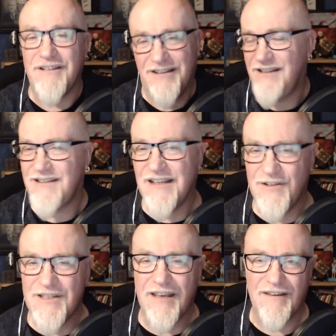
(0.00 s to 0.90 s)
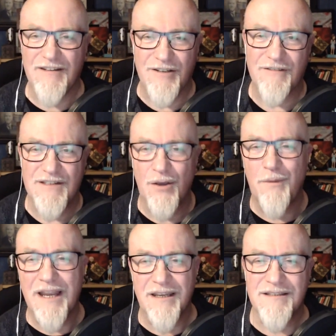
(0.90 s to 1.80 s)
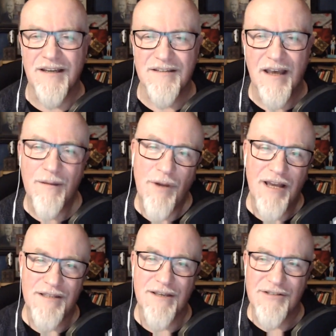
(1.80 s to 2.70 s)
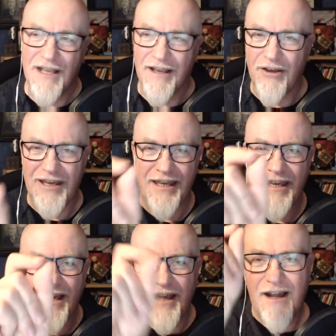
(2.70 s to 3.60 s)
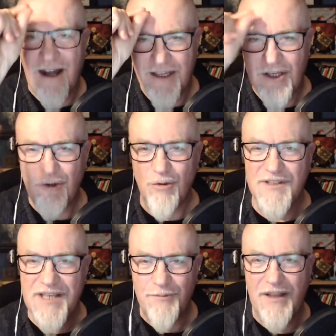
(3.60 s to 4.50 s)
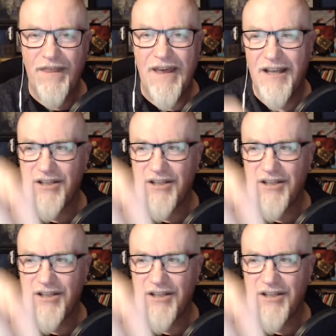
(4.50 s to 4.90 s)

exactly you say, that there's no magnetic timeline. So it's like, okay, I don't know what's happening there. I